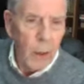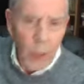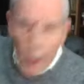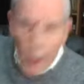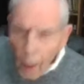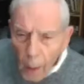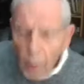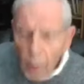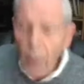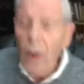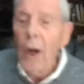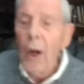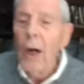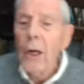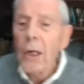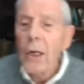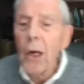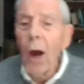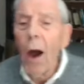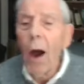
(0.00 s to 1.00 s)
No,
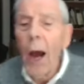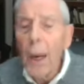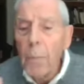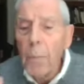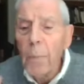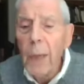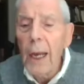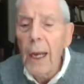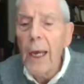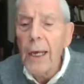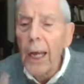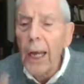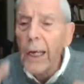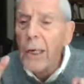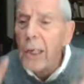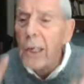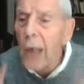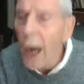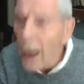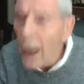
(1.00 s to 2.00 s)
God made
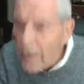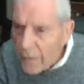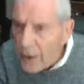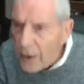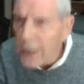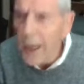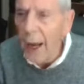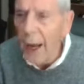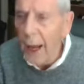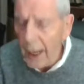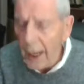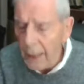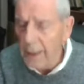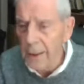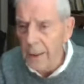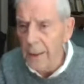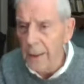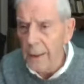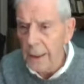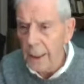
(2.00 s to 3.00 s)
a
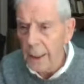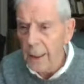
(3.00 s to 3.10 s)
covenant